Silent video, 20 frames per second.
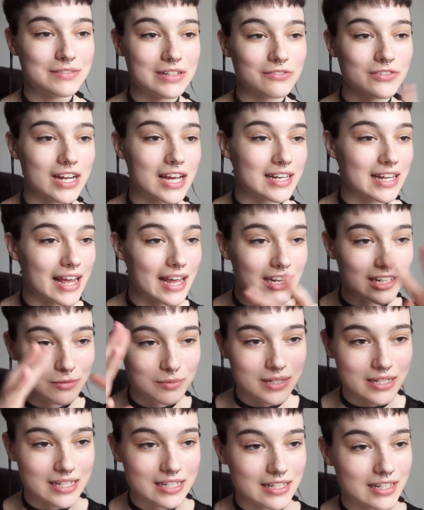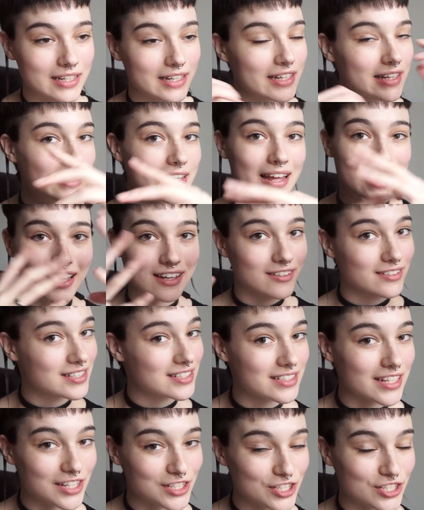Never had anybody else
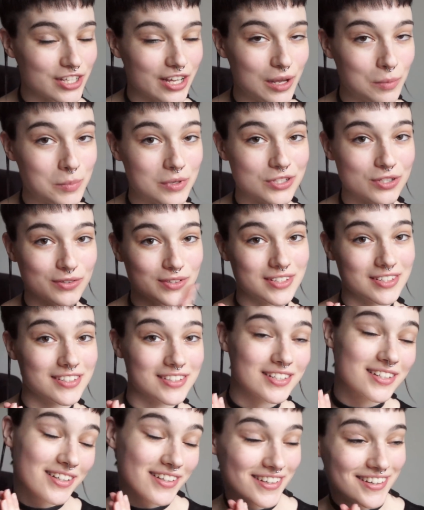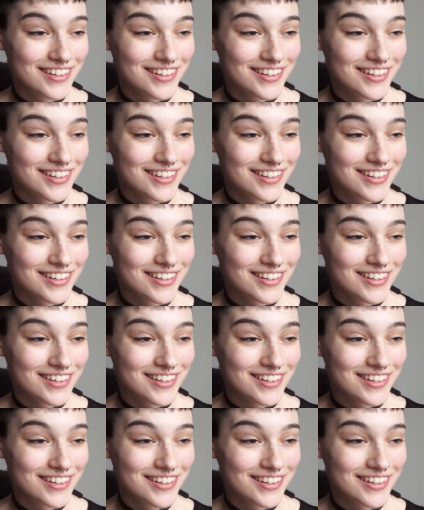touch them, so this is